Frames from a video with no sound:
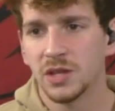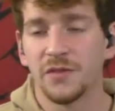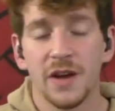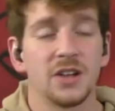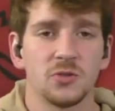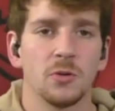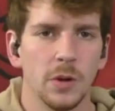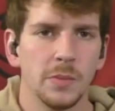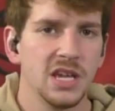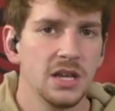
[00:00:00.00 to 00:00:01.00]
the final score
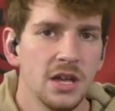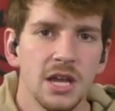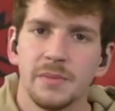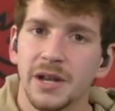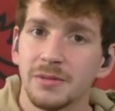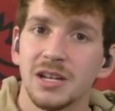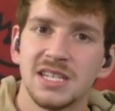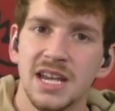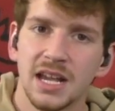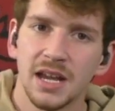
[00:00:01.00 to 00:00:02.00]
will be, but I'm going to
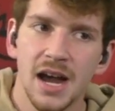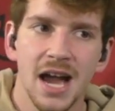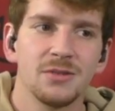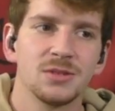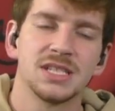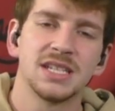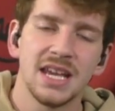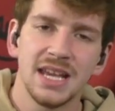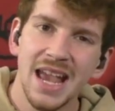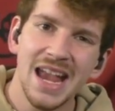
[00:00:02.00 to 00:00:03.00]
take Iowa
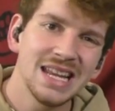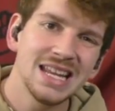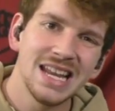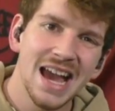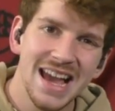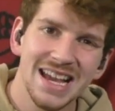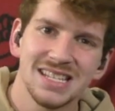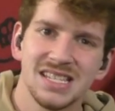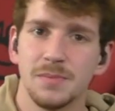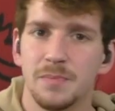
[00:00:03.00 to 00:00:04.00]
State 89
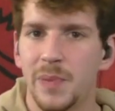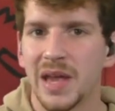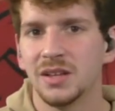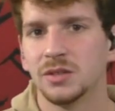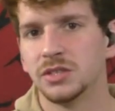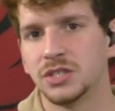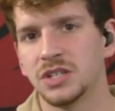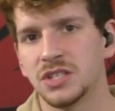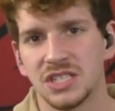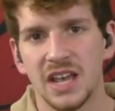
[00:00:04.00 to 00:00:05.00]
to Baylor's
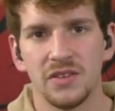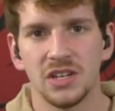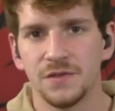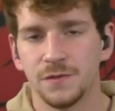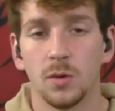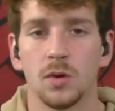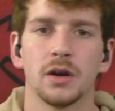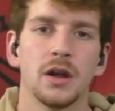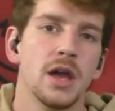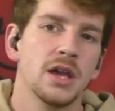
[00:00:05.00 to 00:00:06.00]
74.